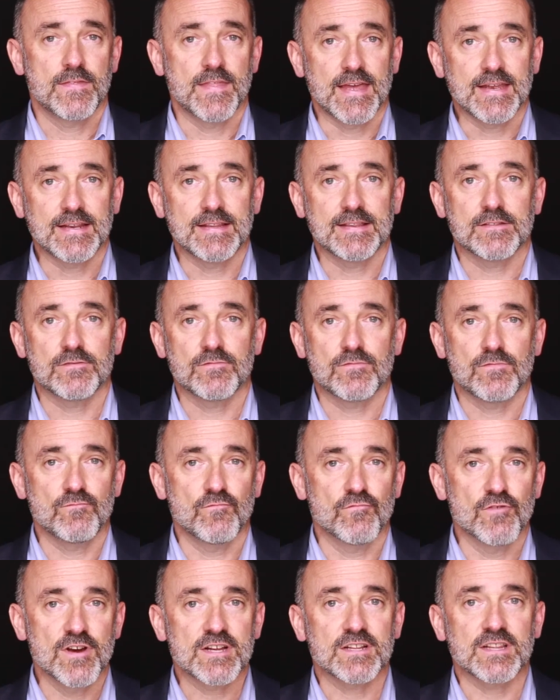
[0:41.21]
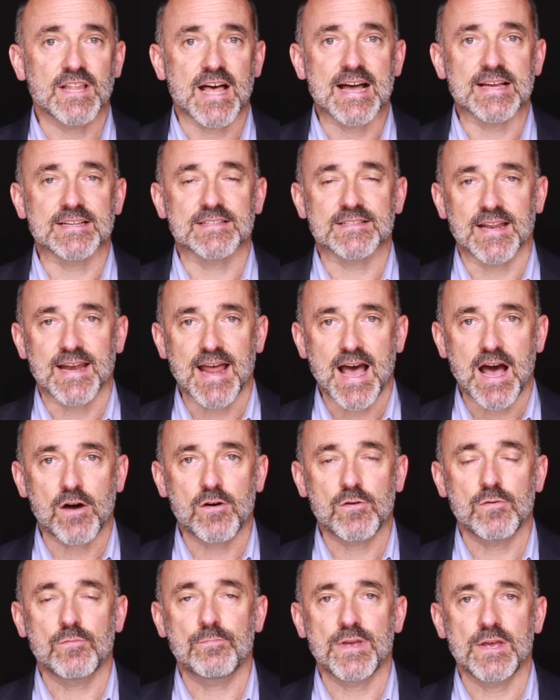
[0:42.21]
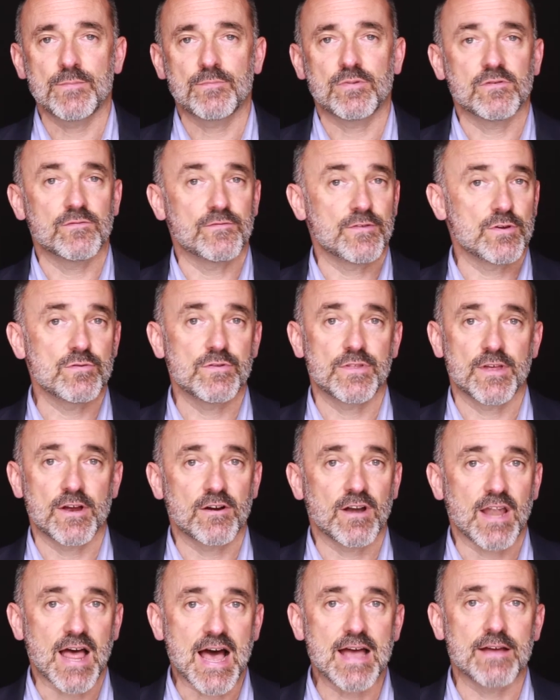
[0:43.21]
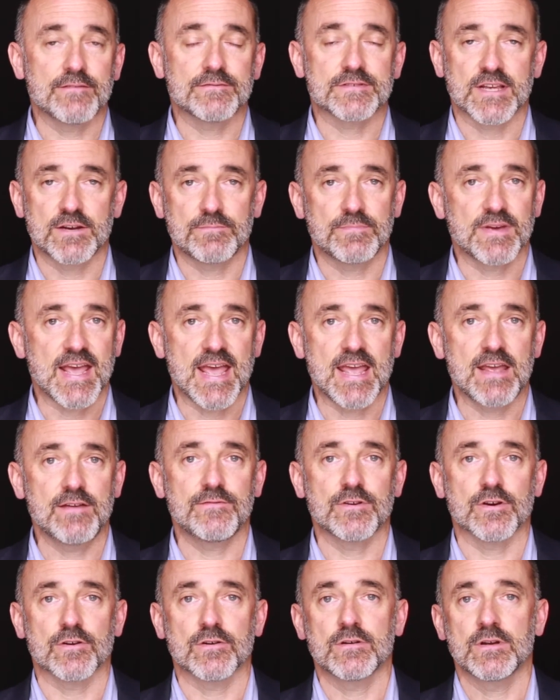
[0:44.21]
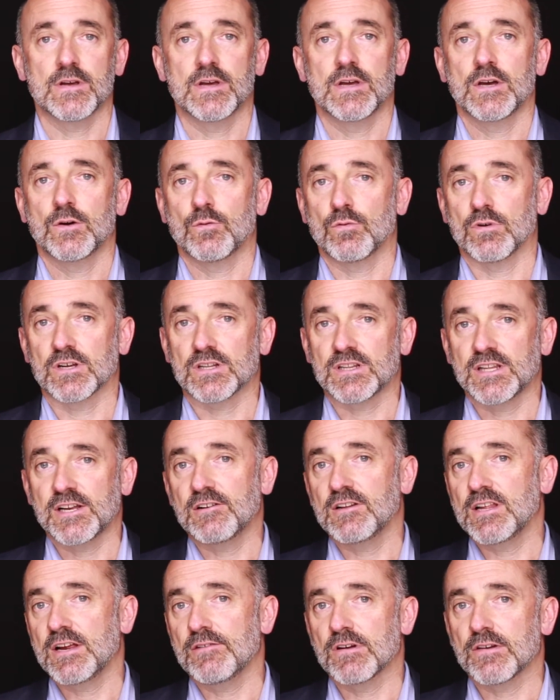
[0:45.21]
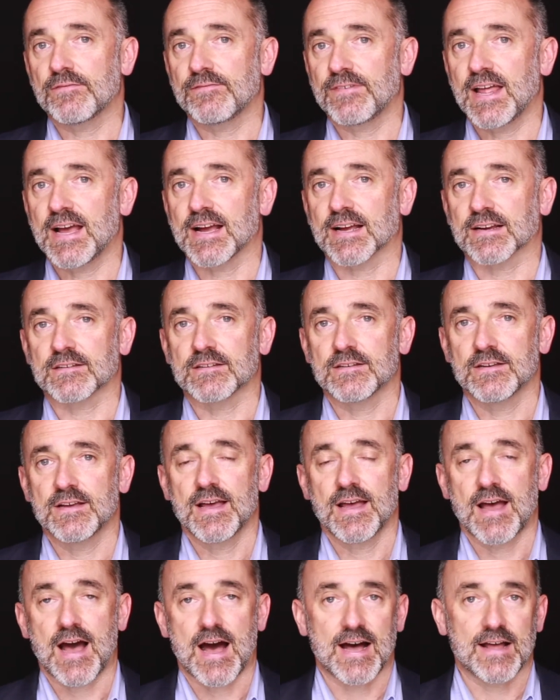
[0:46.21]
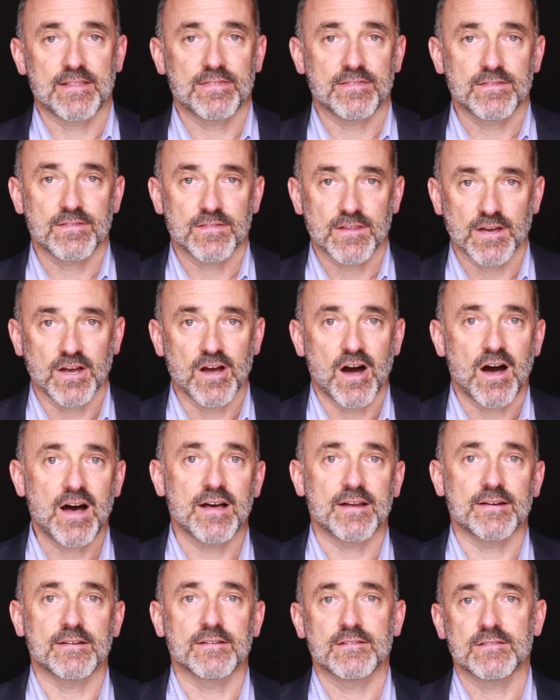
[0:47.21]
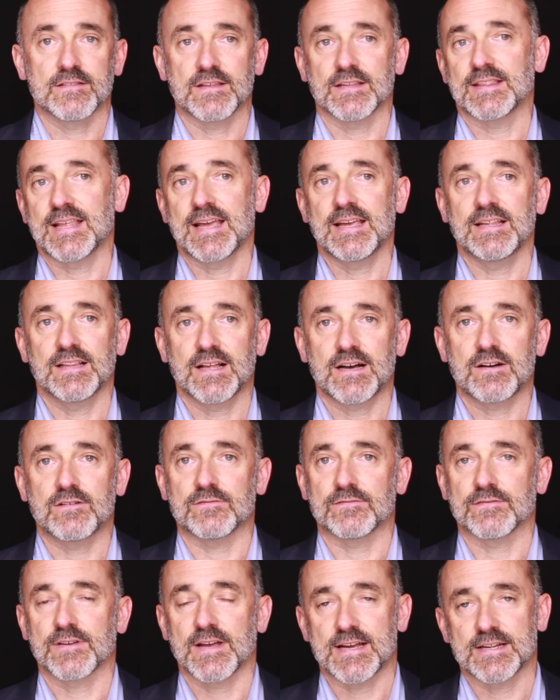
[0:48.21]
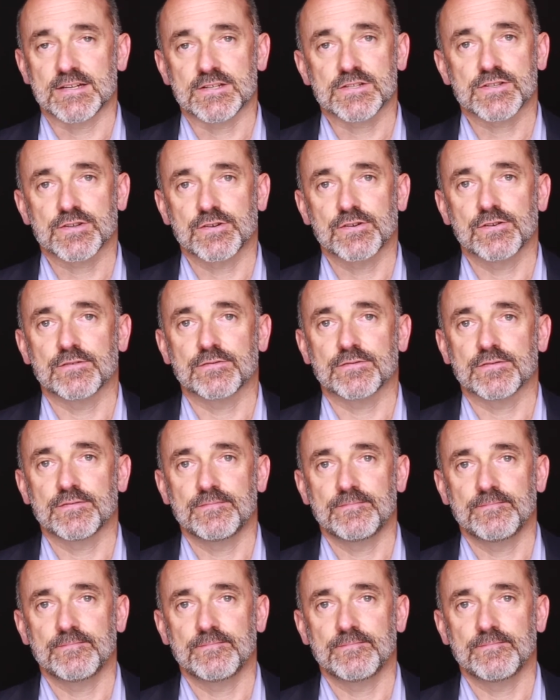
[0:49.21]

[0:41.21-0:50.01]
They realize that how people view their lives and behavior will clearly reflect on the God that they love and serve.